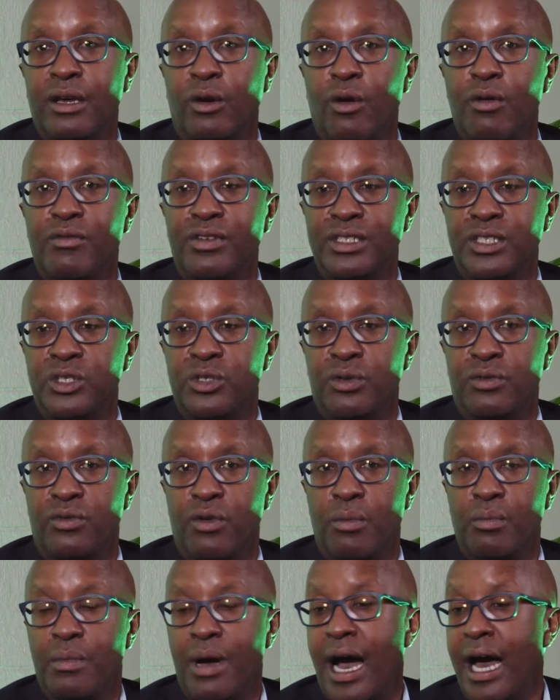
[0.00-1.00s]
the conversation
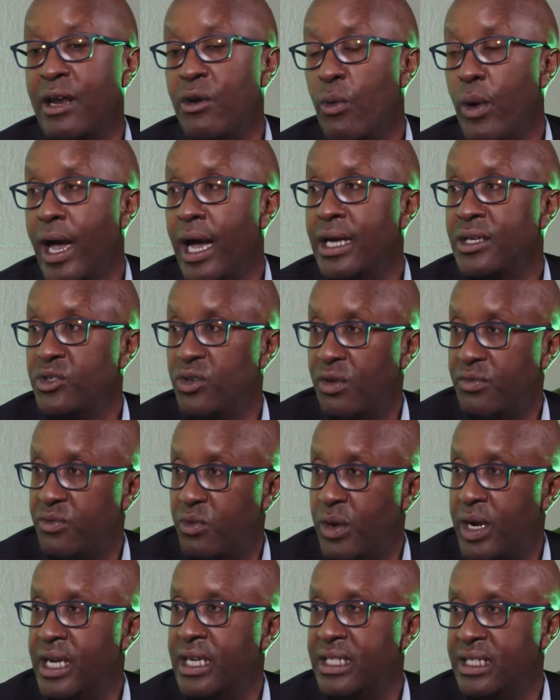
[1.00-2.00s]
from hardware,
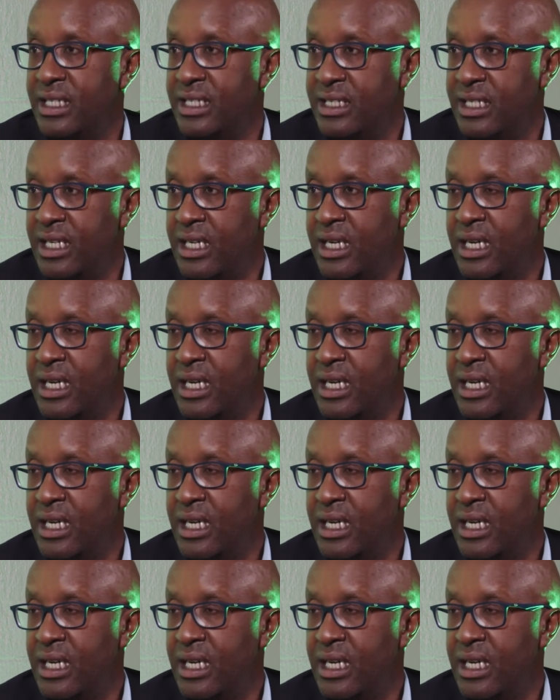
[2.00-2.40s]
software, etc.